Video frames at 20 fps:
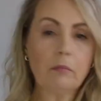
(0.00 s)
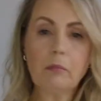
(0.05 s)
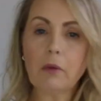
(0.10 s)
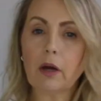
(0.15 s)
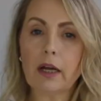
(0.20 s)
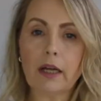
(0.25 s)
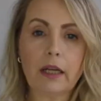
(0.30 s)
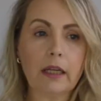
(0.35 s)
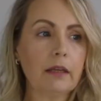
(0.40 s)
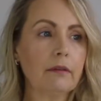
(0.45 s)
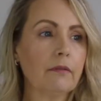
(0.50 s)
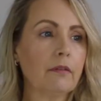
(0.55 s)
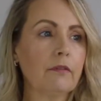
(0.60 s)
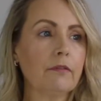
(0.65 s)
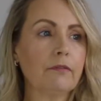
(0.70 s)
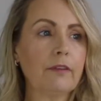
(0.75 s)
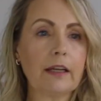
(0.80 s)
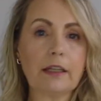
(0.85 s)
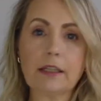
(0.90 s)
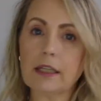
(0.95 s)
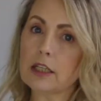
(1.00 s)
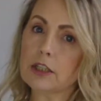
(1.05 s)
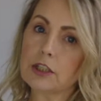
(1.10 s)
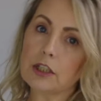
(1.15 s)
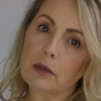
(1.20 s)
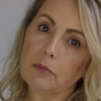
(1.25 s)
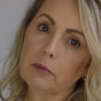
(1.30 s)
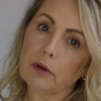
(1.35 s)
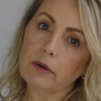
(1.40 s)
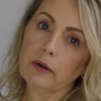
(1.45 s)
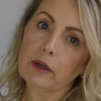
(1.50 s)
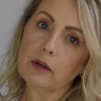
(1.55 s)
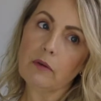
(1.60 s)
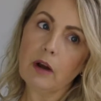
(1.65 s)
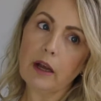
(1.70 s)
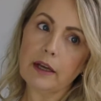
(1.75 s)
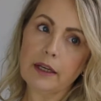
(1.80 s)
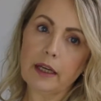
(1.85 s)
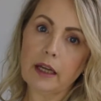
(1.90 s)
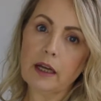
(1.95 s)
My foundation I'm wearing
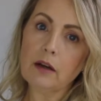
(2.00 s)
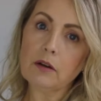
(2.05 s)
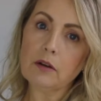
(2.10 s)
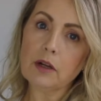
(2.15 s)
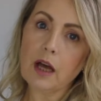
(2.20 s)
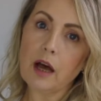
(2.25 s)
right now,